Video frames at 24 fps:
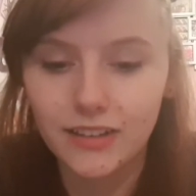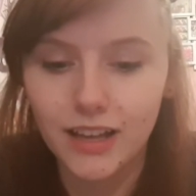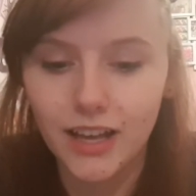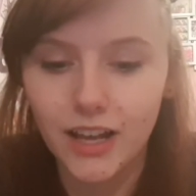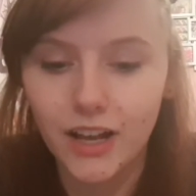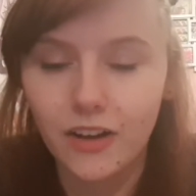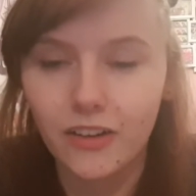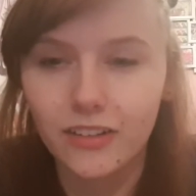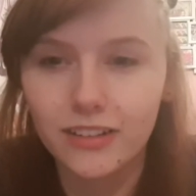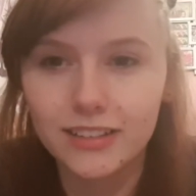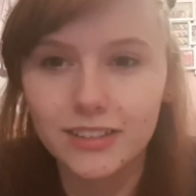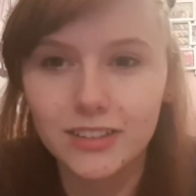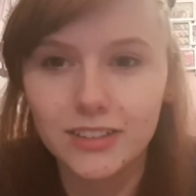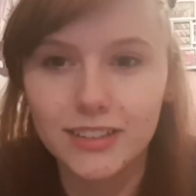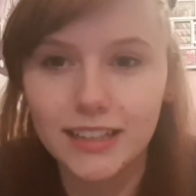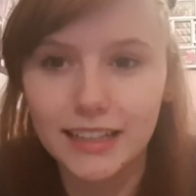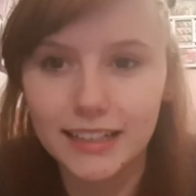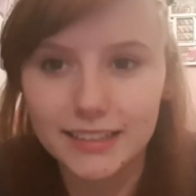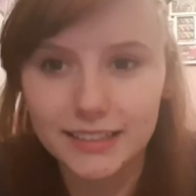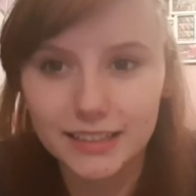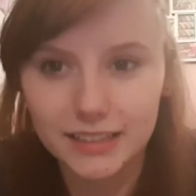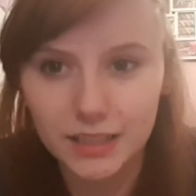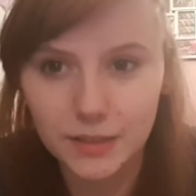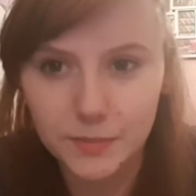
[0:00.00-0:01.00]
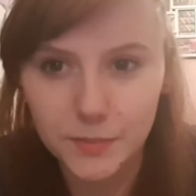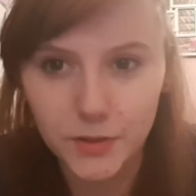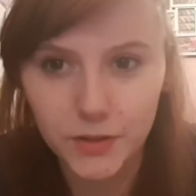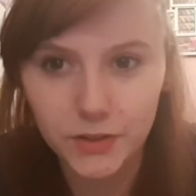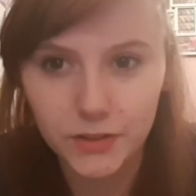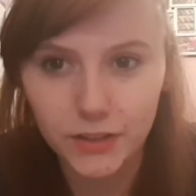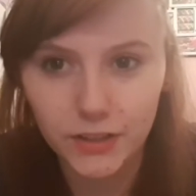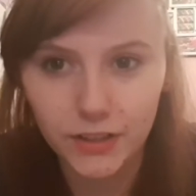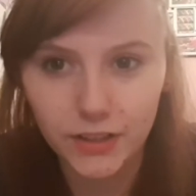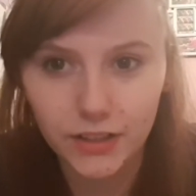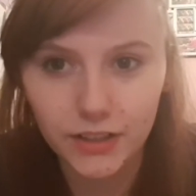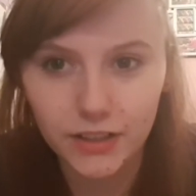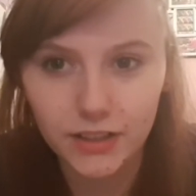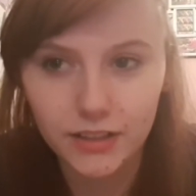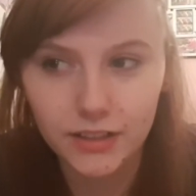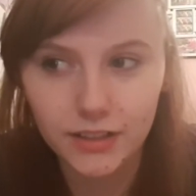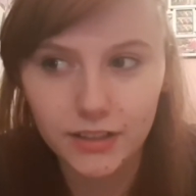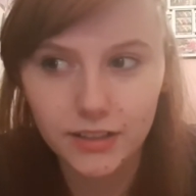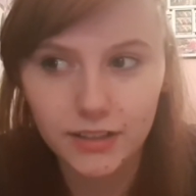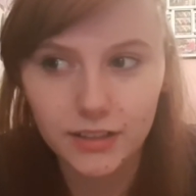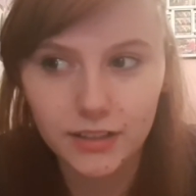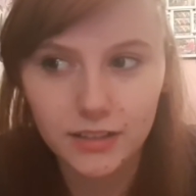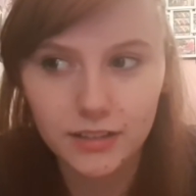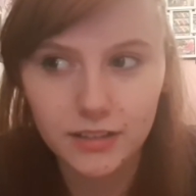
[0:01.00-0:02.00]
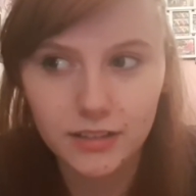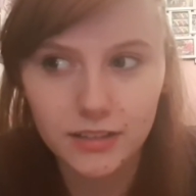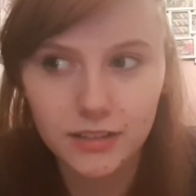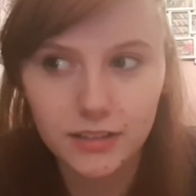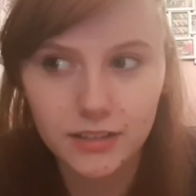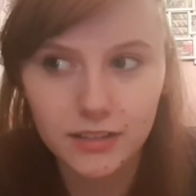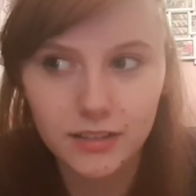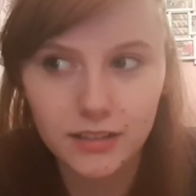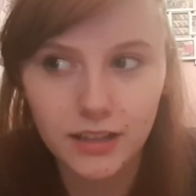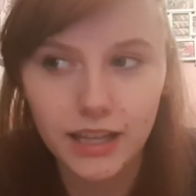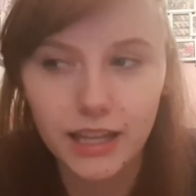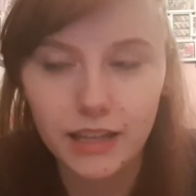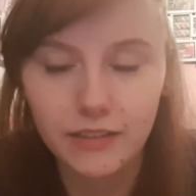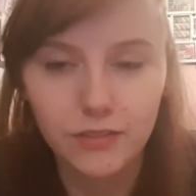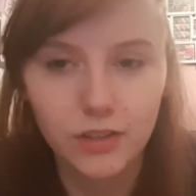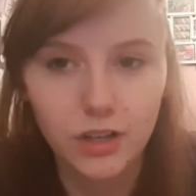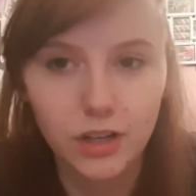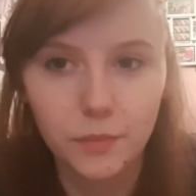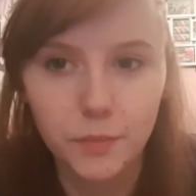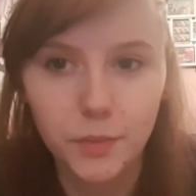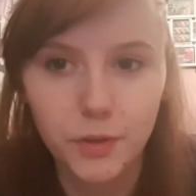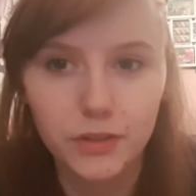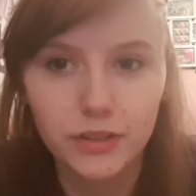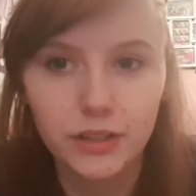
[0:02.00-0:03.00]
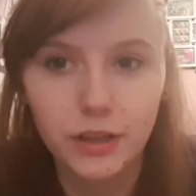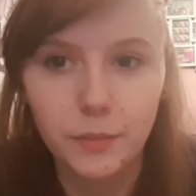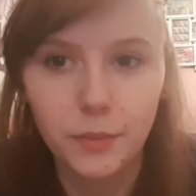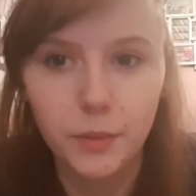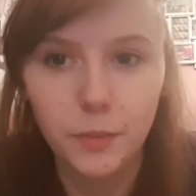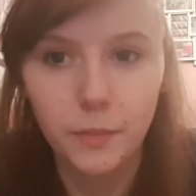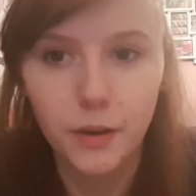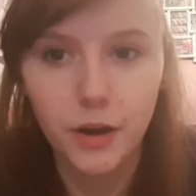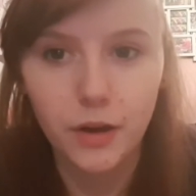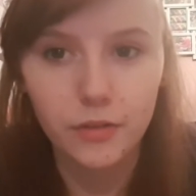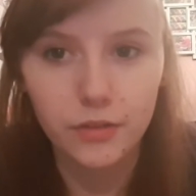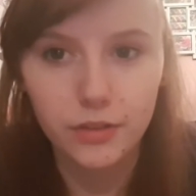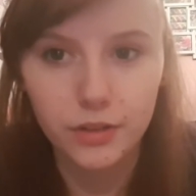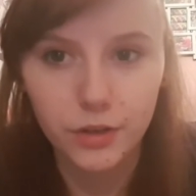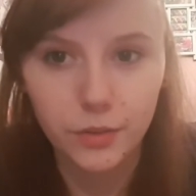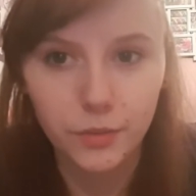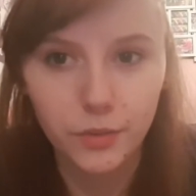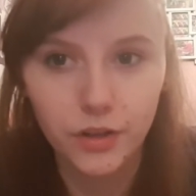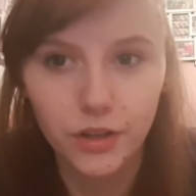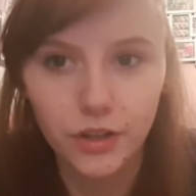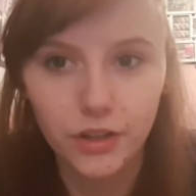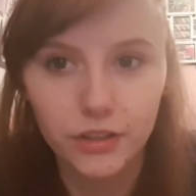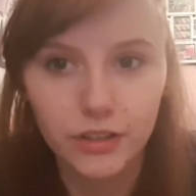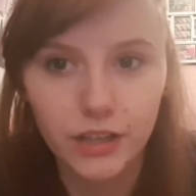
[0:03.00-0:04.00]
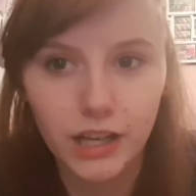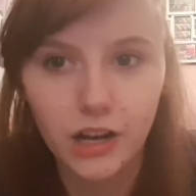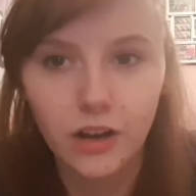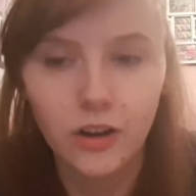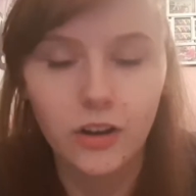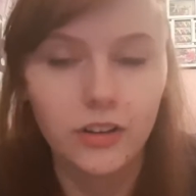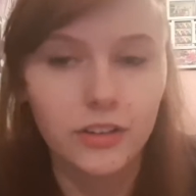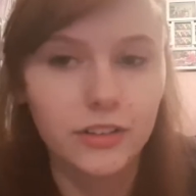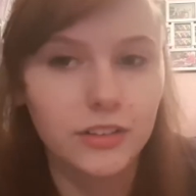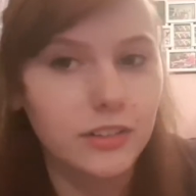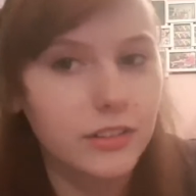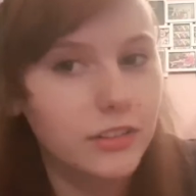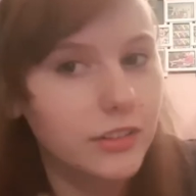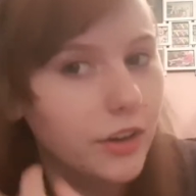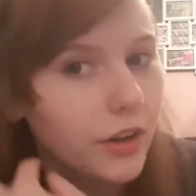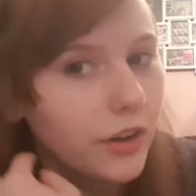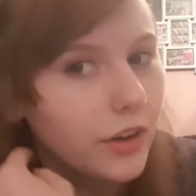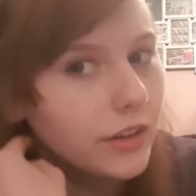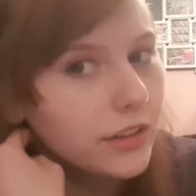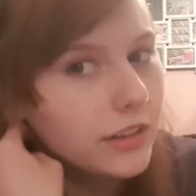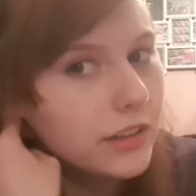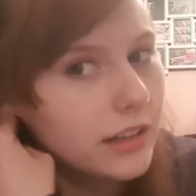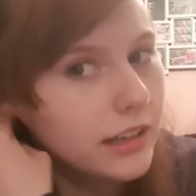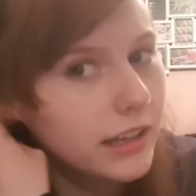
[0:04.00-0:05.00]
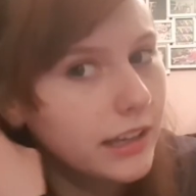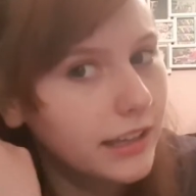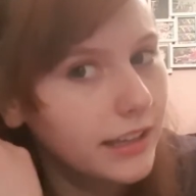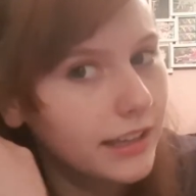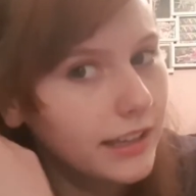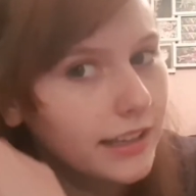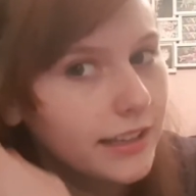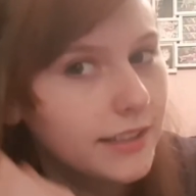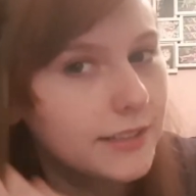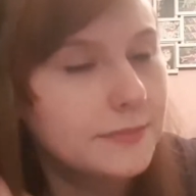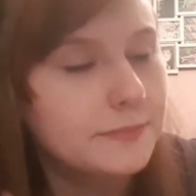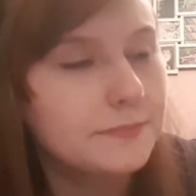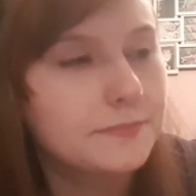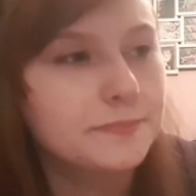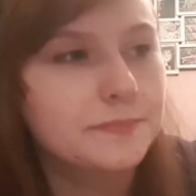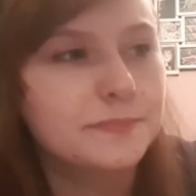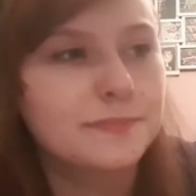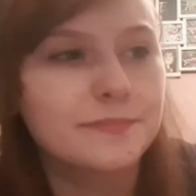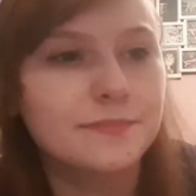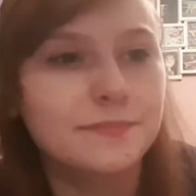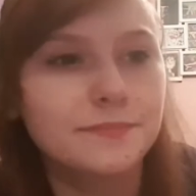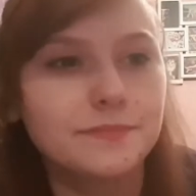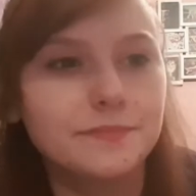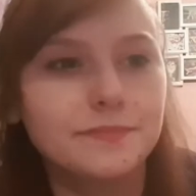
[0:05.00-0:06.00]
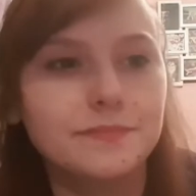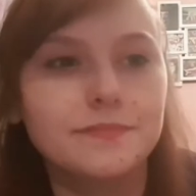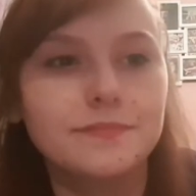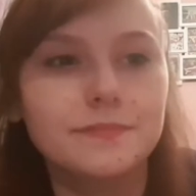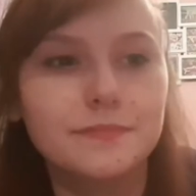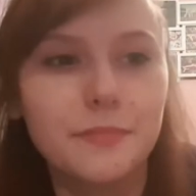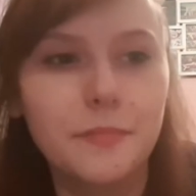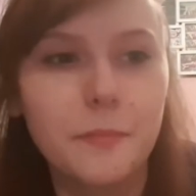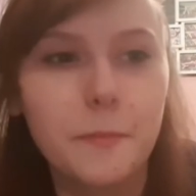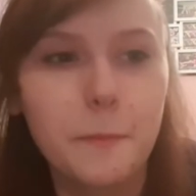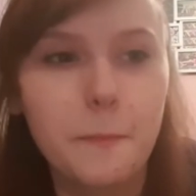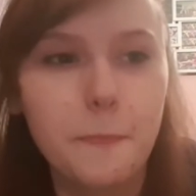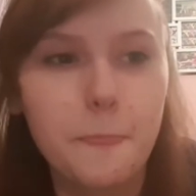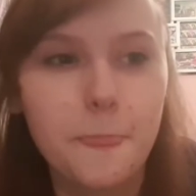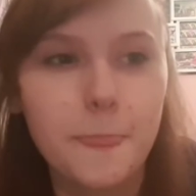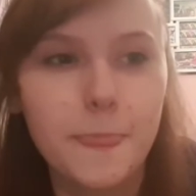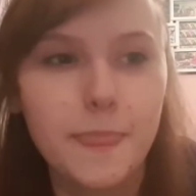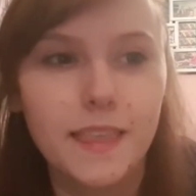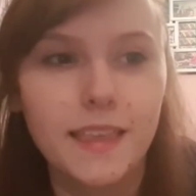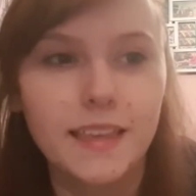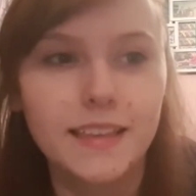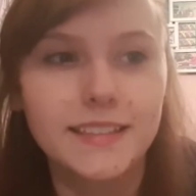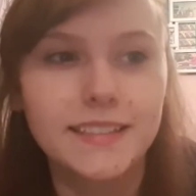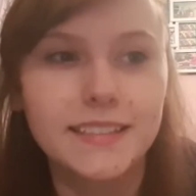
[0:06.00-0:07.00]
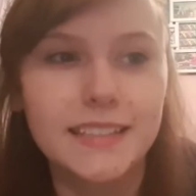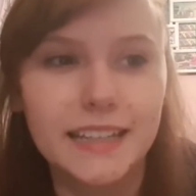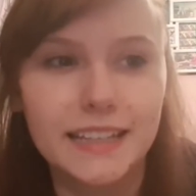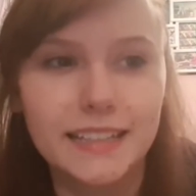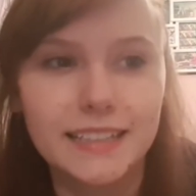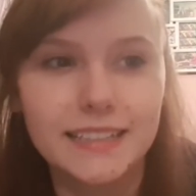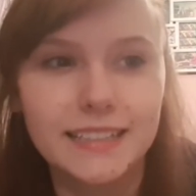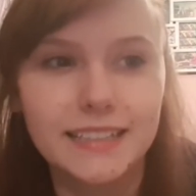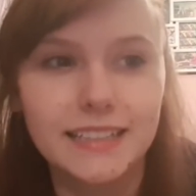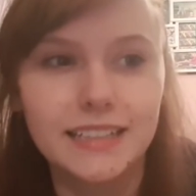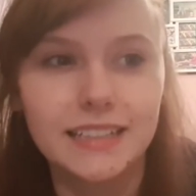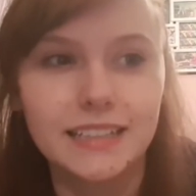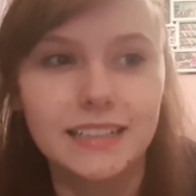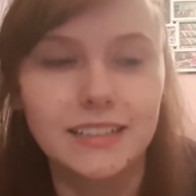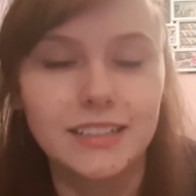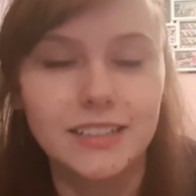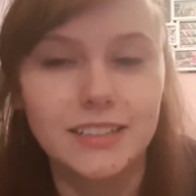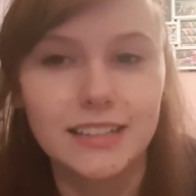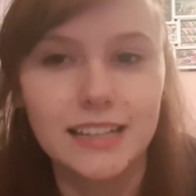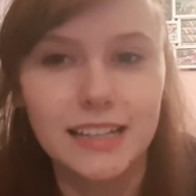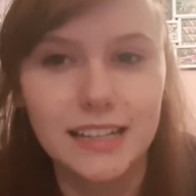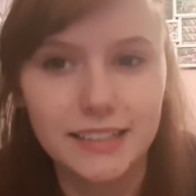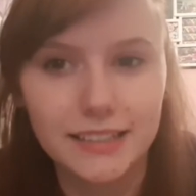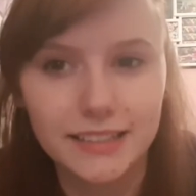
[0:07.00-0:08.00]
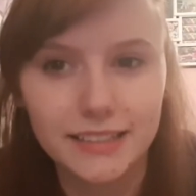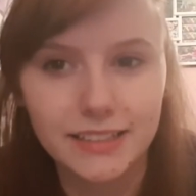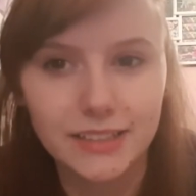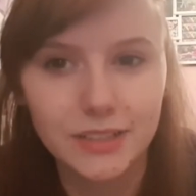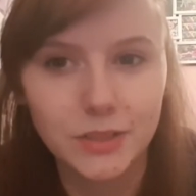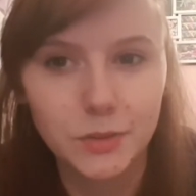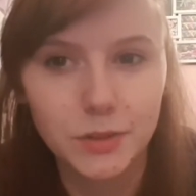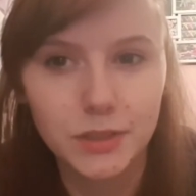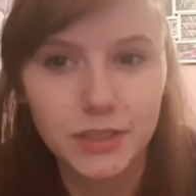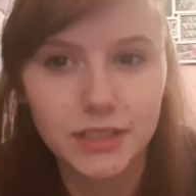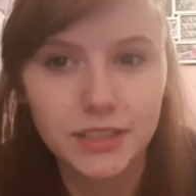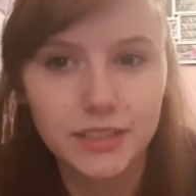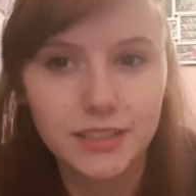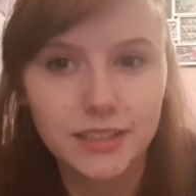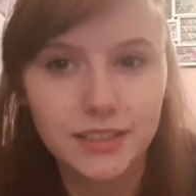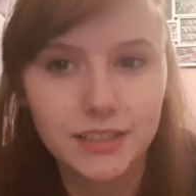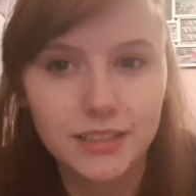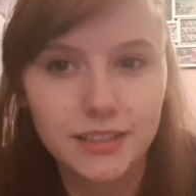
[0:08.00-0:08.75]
I can't just listen to music. Like even on a bus I'll be mouthing the words. I can't not like sit and just listen to it,